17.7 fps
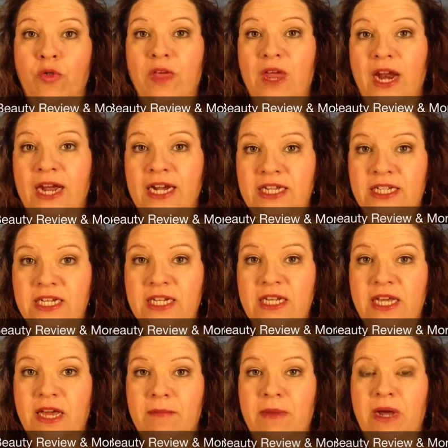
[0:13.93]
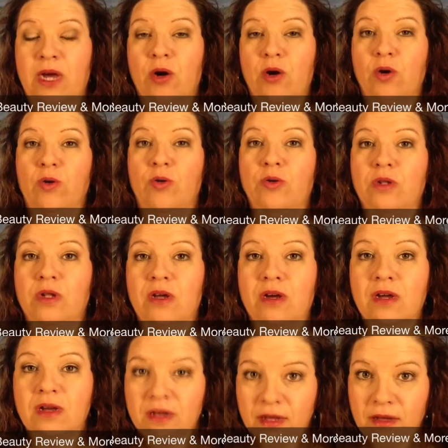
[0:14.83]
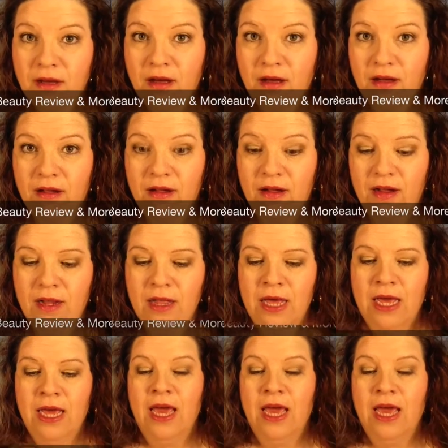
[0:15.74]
that I did get my Hautelook haul